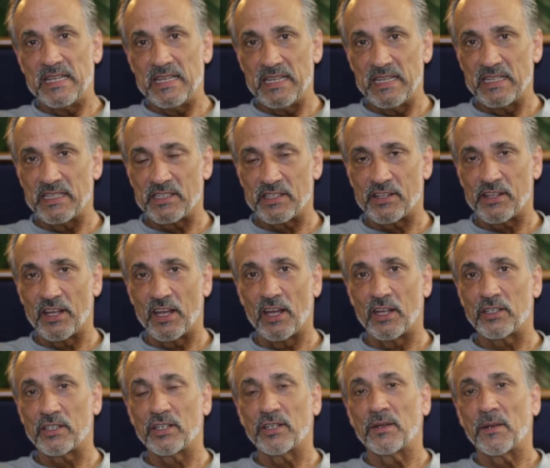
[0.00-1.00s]
is
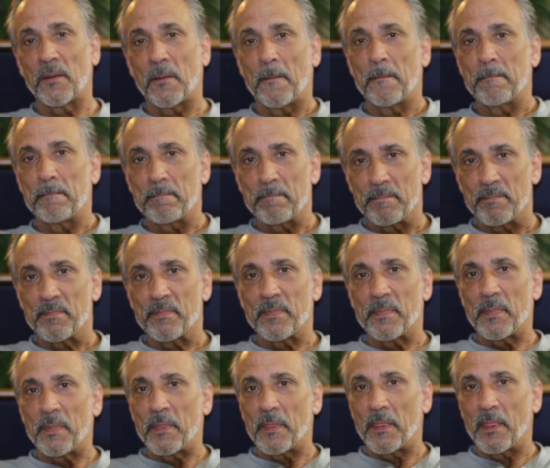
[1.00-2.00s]
that
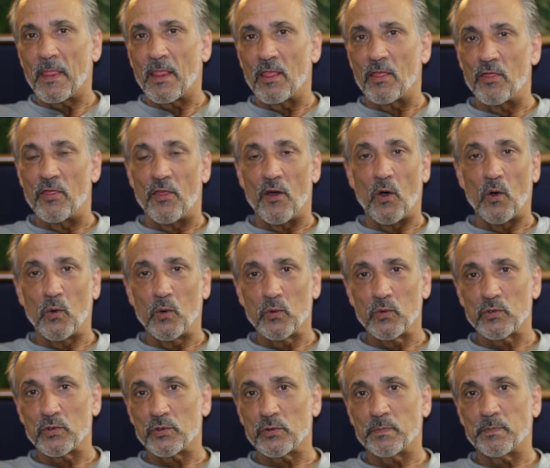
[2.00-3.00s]

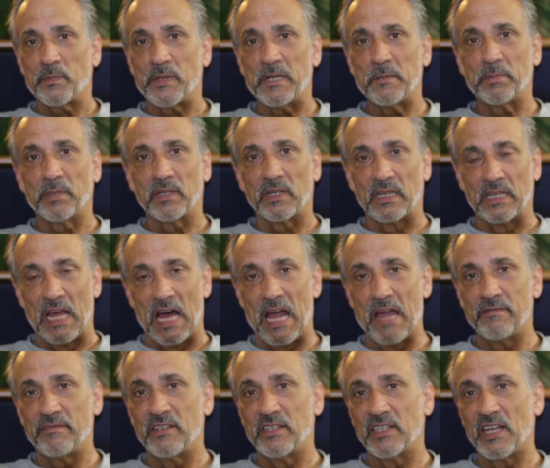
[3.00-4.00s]
those people
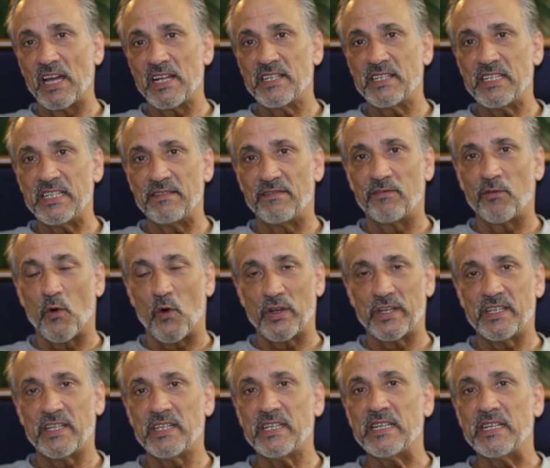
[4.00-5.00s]
alive in nineteen
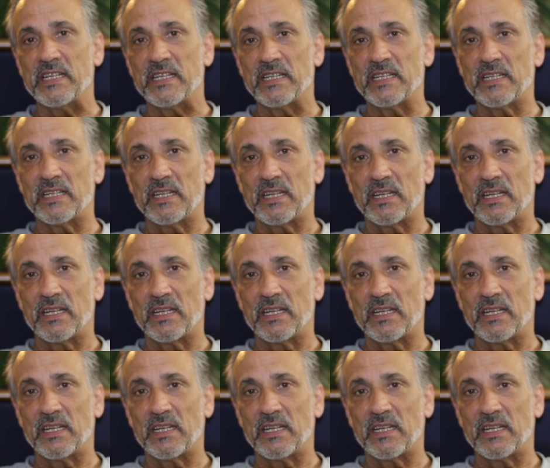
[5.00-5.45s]
fourteen